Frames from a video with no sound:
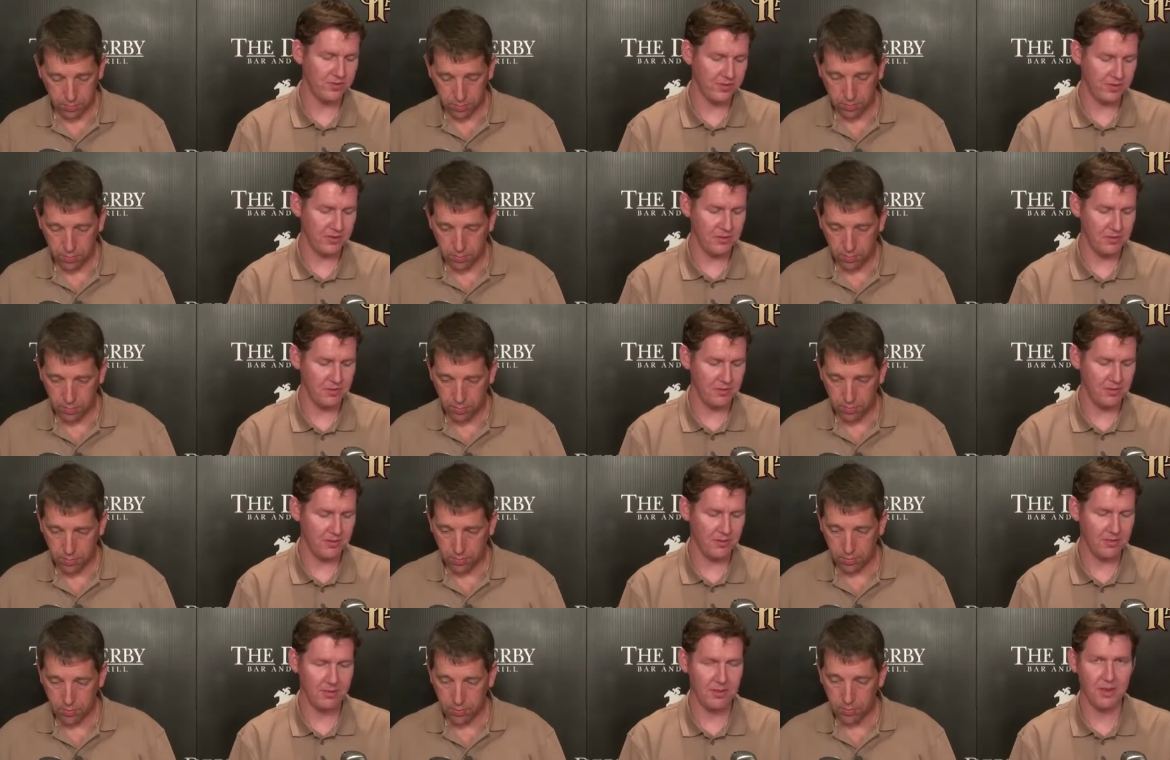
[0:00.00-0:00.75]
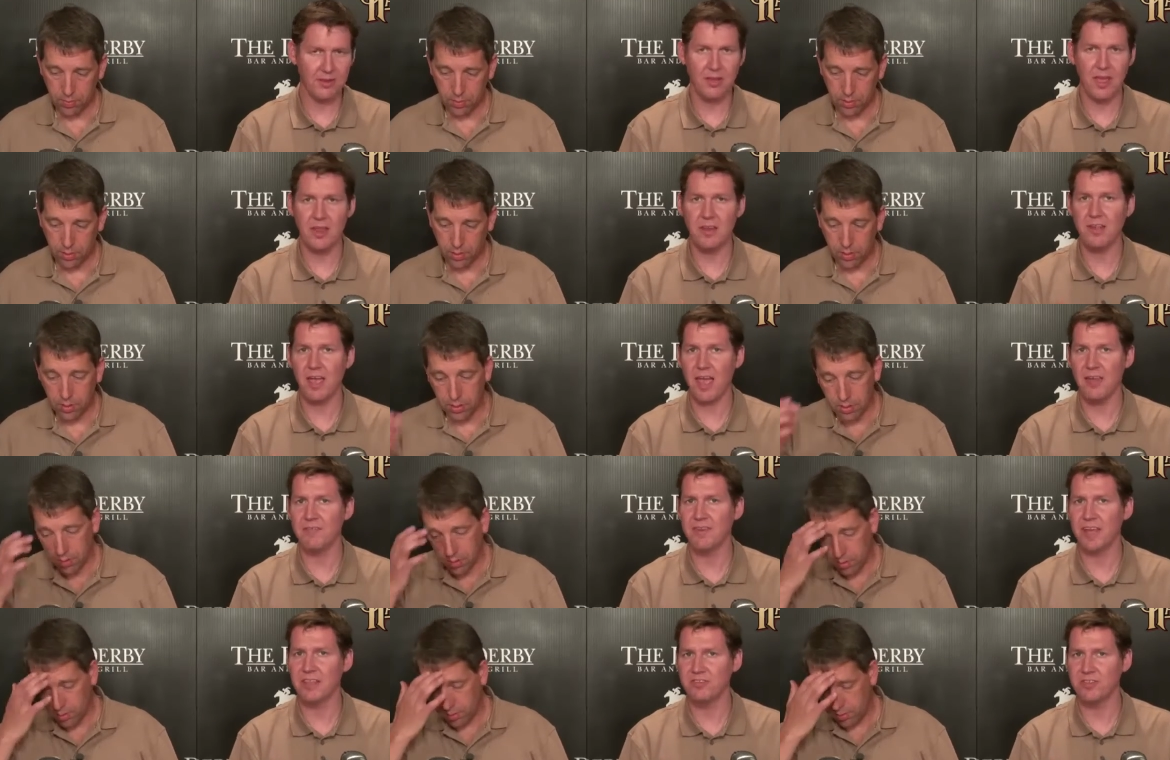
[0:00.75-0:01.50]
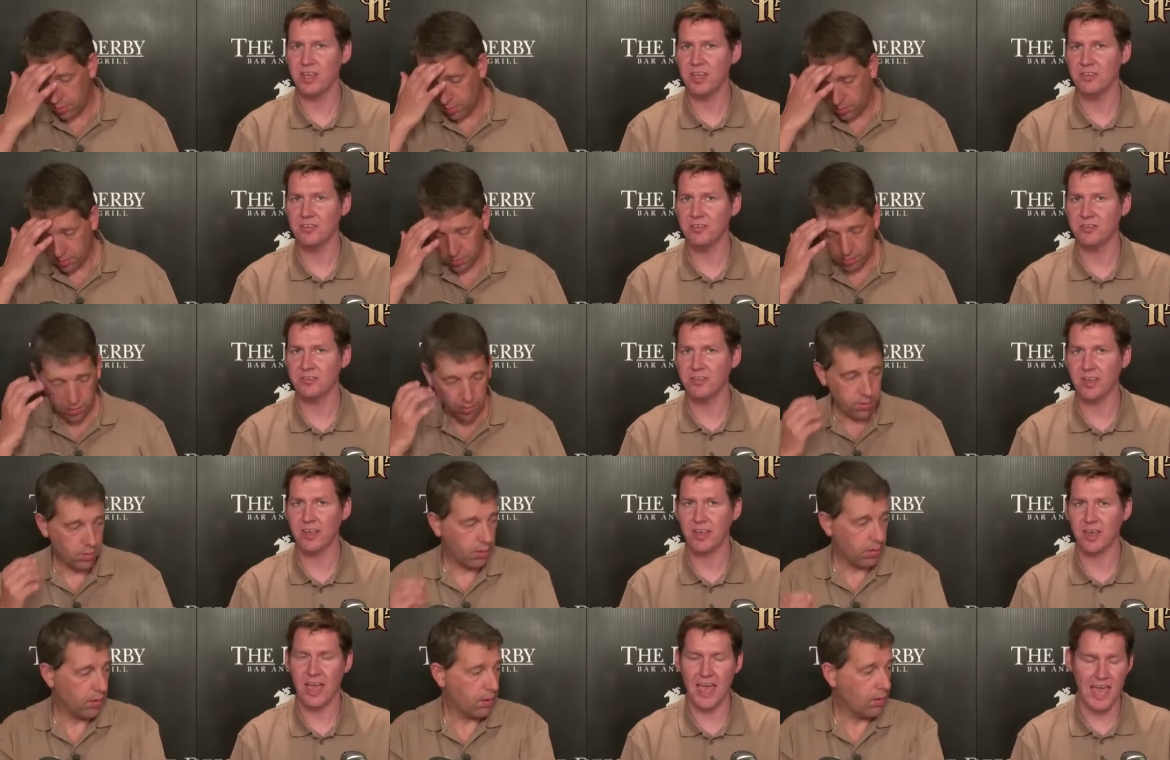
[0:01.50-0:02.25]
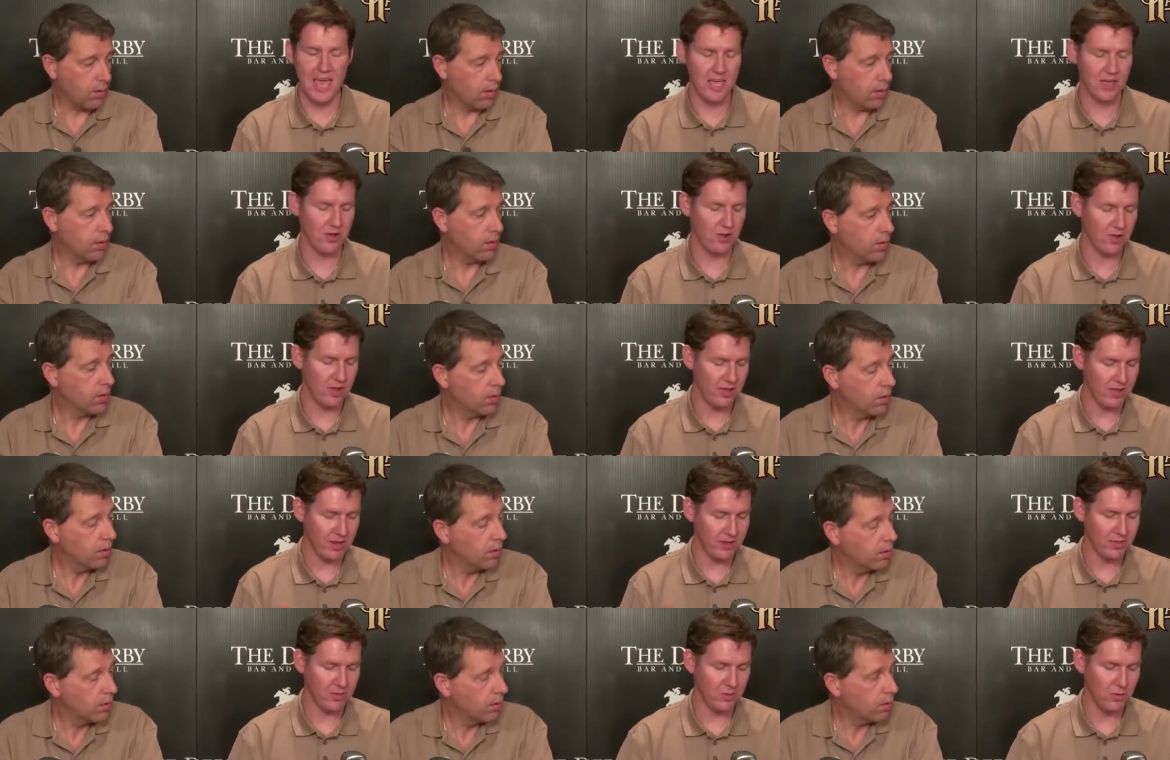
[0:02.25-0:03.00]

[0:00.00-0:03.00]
Speaker 1: a advantageous uh, angle. I like the